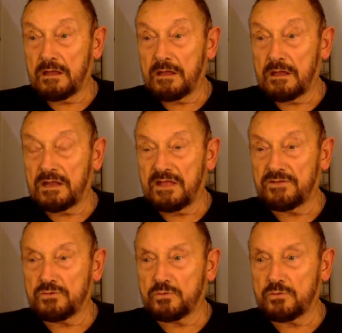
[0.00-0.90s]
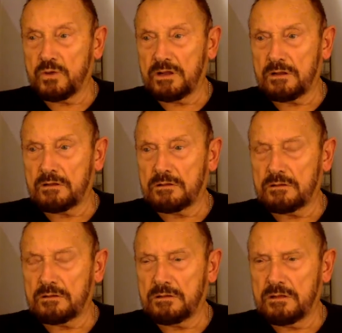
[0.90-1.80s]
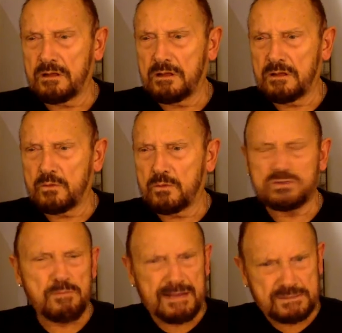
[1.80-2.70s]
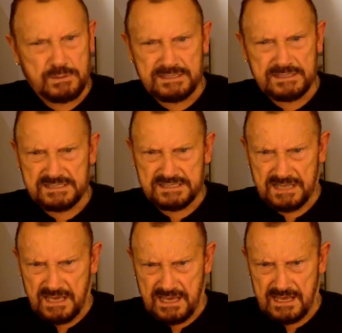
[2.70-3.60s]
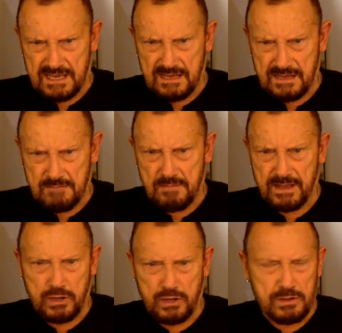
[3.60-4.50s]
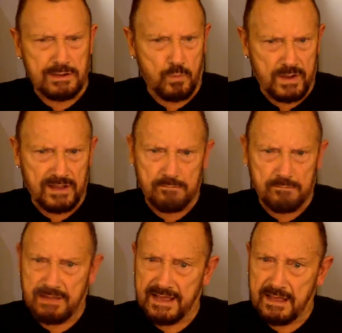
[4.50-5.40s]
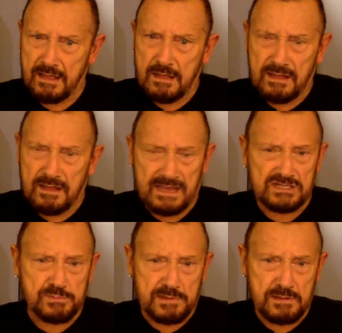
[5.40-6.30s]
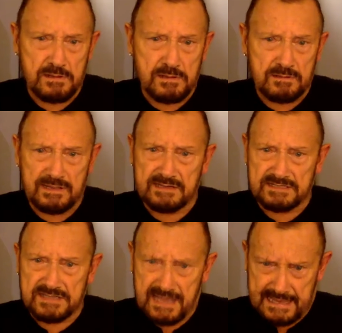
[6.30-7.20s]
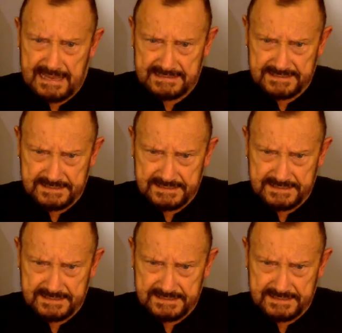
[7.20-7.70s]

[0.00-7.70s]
And I thought, well, what am I doing sitting here in my curly wig and my Gainsborough lady's hat,